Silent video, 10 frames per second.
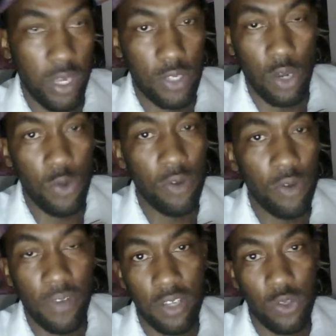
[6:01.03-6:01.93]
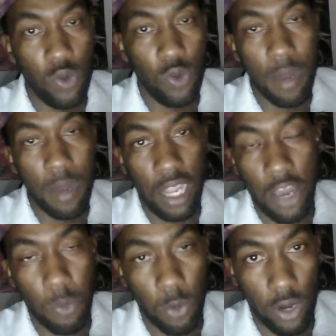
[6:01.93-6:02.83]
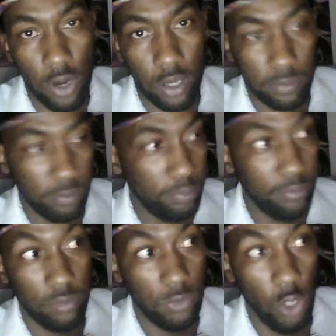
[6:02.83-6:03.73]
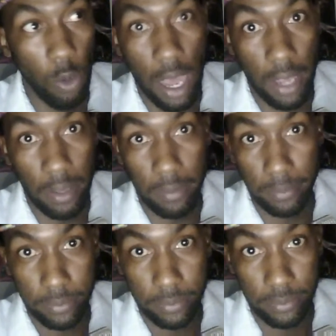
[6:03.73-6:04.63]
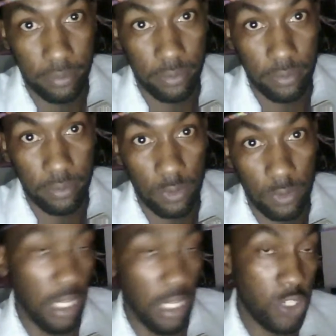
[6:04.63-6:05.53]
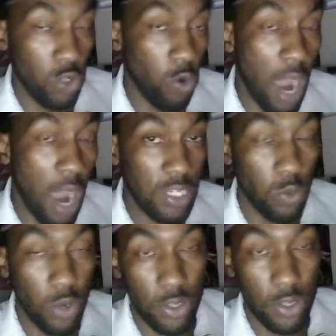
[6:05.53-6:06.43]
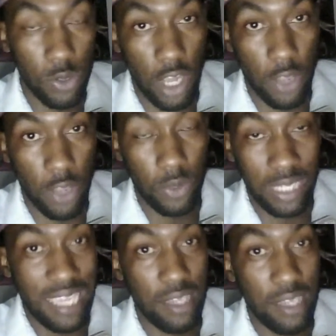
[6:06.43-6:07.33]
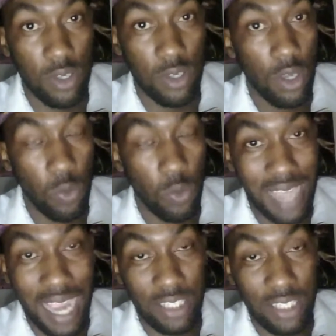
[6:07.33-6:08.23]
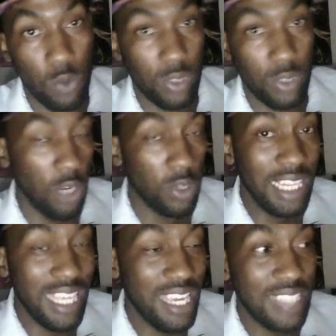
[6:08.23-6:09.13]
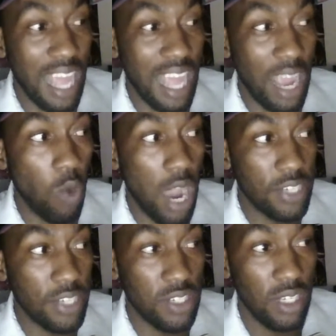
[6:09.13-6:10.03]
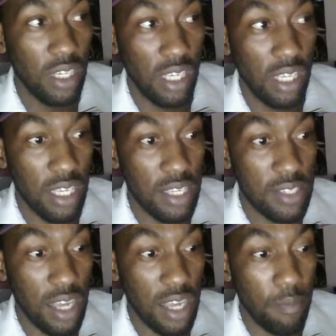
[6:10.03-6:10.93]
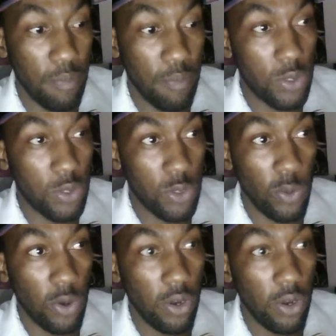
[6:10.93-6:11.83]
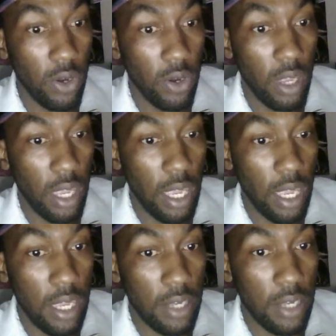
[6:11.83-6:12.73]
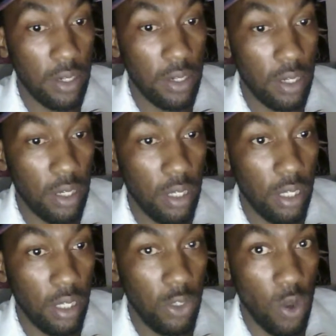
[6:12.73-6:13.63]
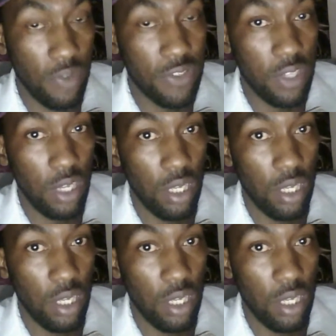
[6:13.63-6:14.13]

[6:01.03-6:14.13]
ago, who the fuck knew about Conor McGregor? Nobody. Unless you were watching one of those other leagues, which I don't. The only leagues I watch is Bellator and UFC.